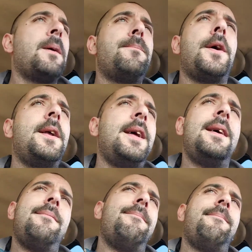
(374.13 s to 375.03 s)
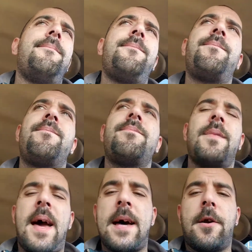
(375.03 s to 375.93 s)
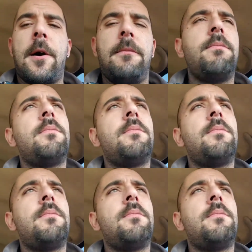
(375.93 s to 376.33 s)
But I don't know.